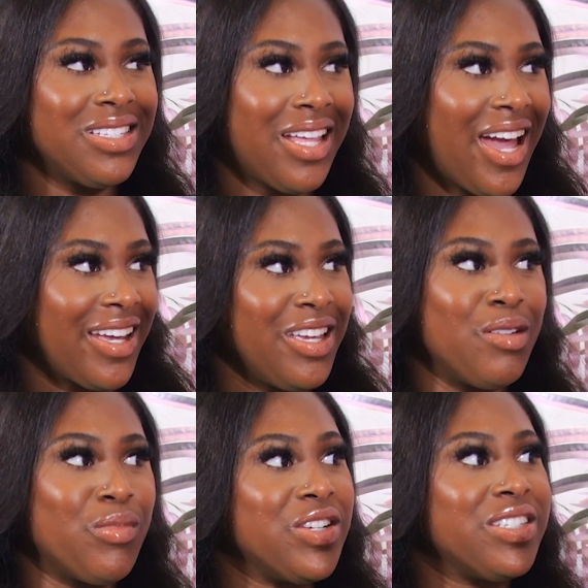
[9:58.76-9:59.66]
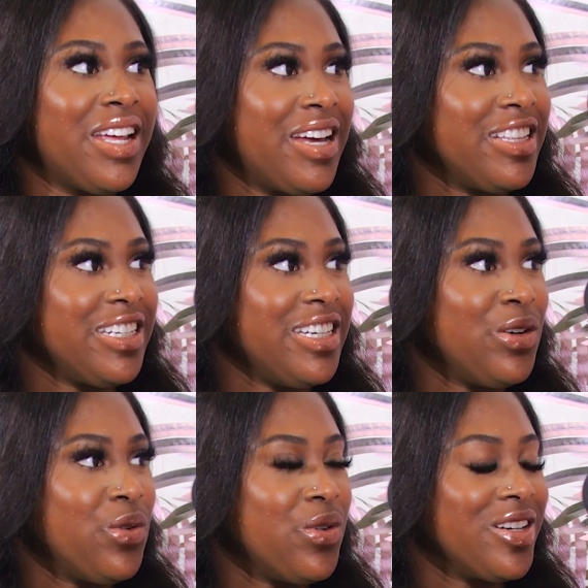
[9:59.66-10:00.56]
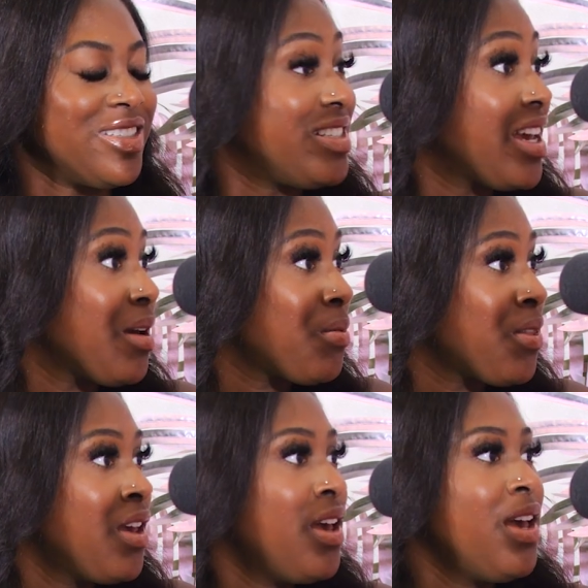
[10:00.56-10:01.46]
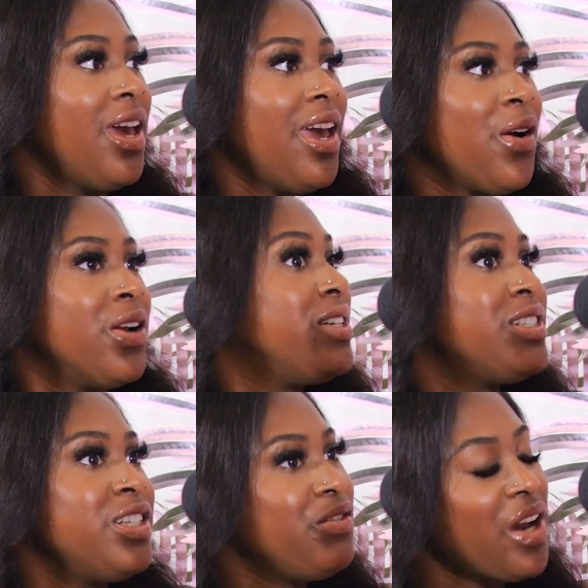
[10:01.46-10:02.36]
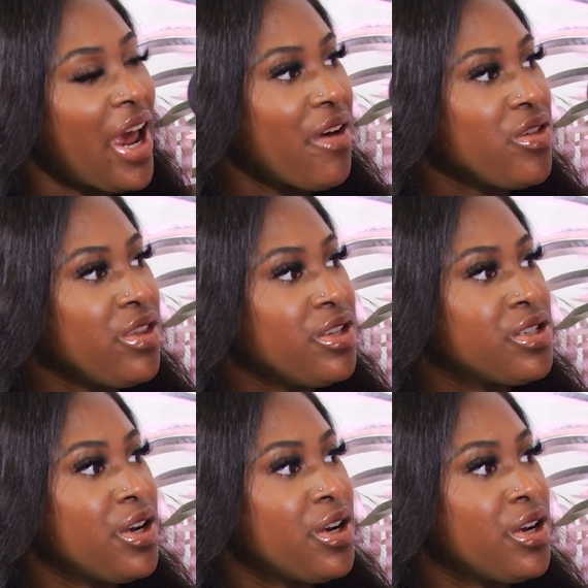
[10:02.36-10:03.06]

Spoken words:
but he's lacking in personality or depth, or he doesn't even have